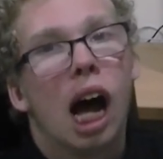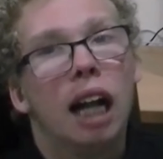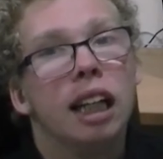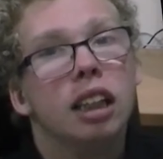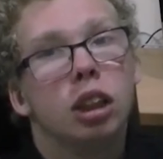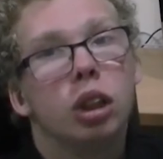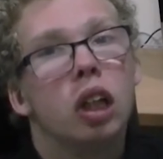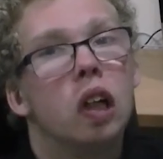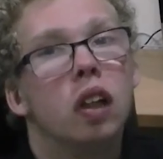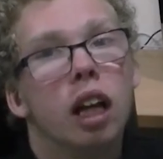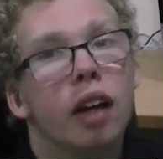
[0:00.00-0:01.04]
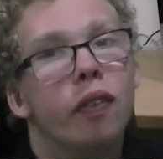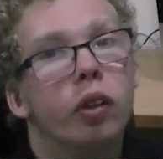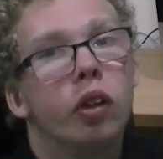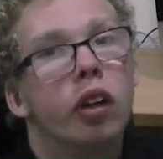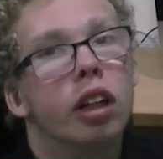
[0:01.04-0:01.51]
And it's good if
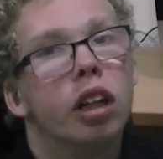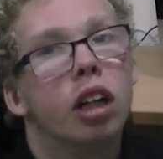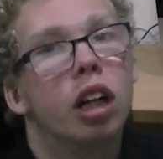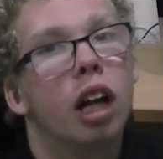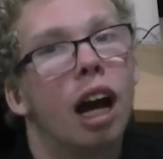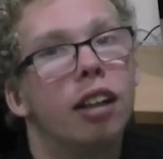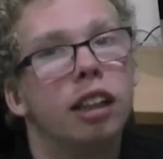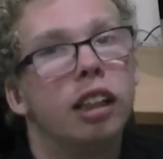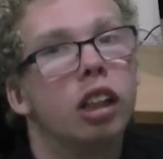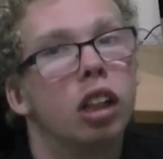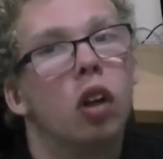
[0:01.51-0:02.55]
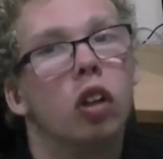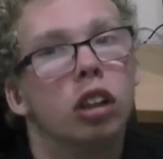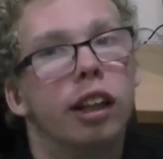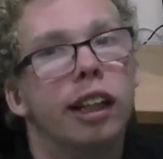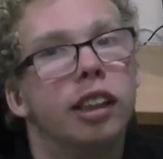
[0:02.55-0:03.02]
you're doing, you need
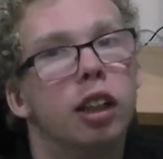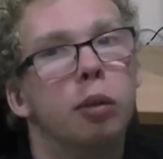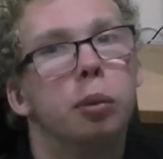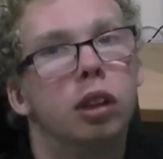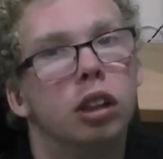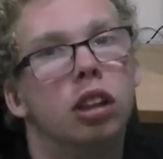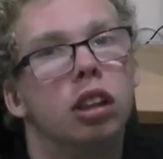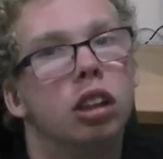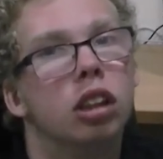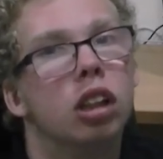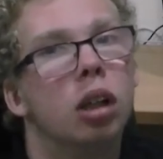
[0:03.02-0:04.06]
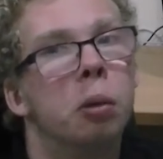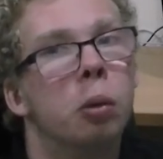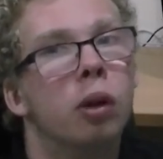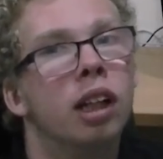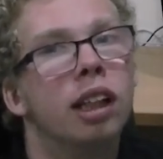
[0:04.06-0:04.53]
lots of things open.
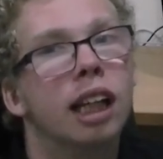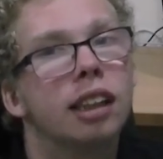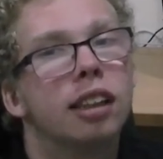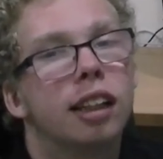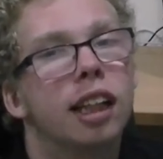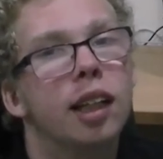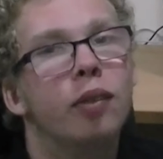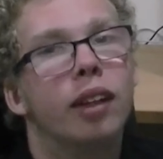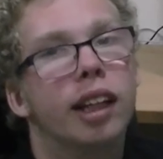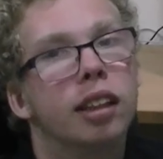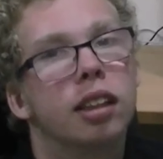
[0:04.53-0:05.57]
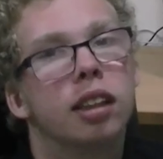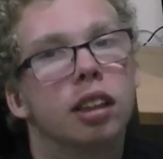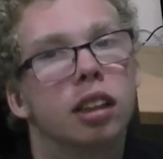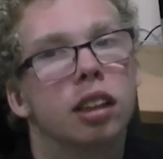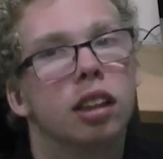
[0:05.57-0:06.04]
But when it gets to evenings,
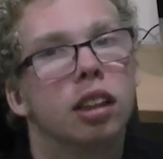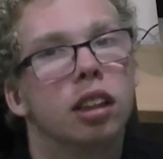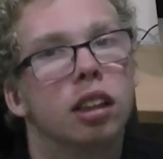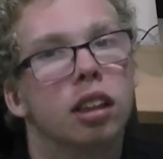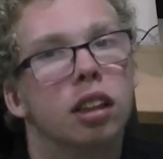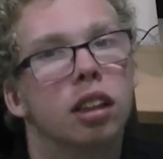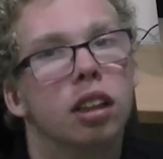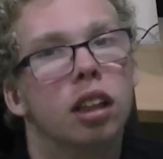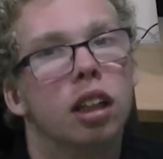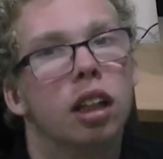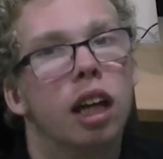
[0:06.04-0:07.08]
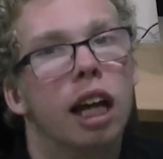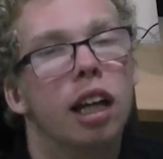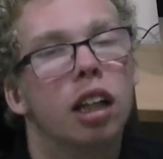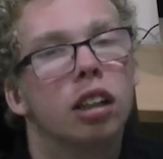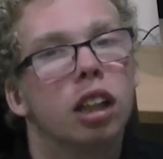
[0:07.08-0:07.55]

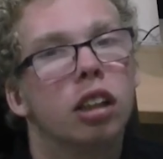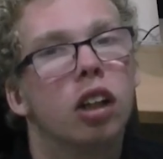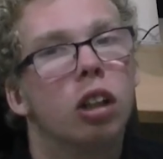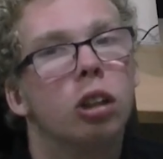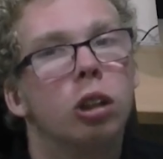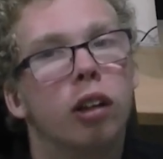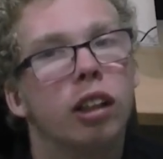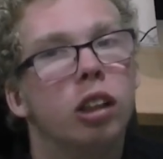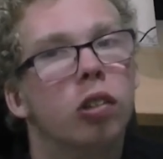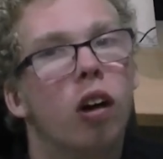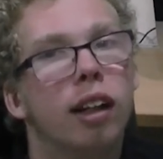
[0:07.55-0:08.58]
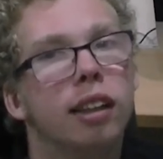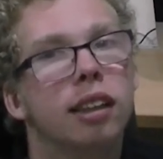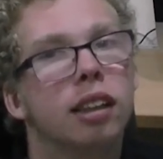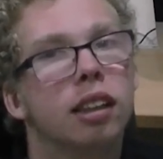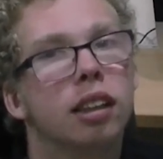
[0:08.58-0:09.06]
it can sometimes strain your
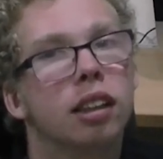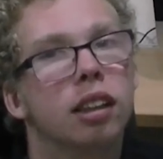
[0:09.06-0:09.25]
eyes.